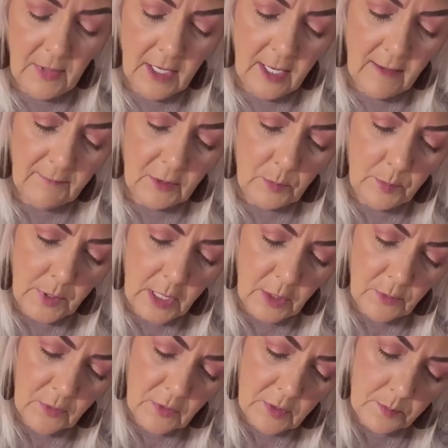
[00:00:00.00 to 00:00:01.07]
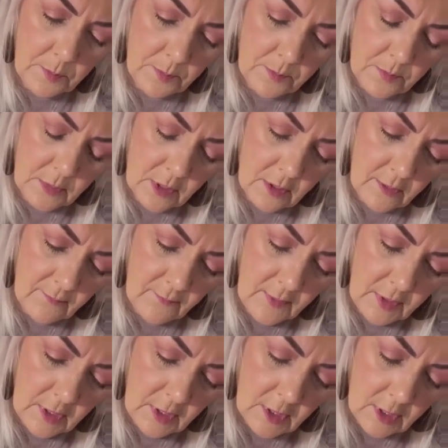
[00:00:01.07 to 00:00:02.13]
I may have to post a
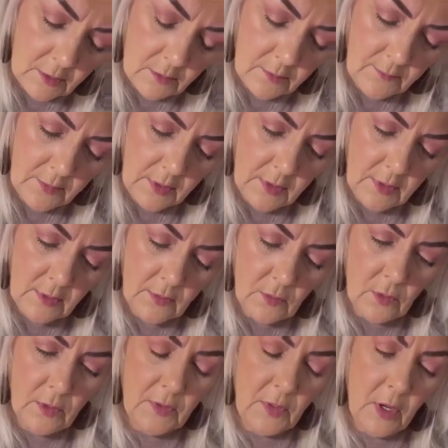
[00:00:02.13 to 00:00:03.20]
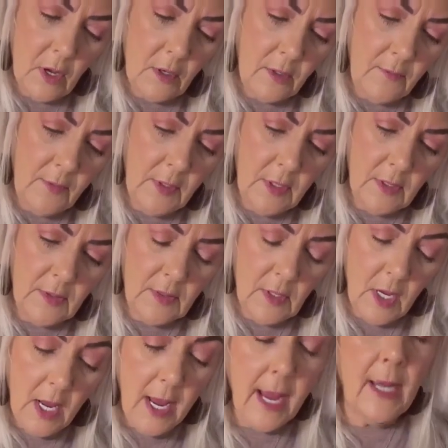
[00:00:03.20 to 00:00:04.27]
video of his or a song of
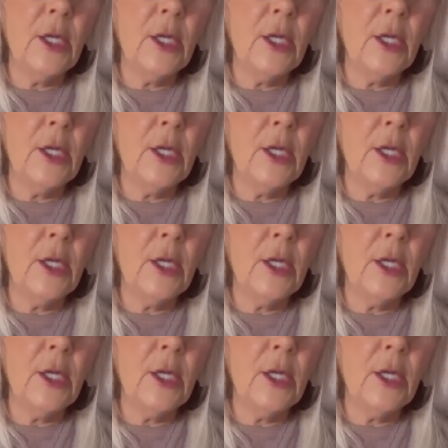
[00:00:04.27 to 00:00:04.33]
his.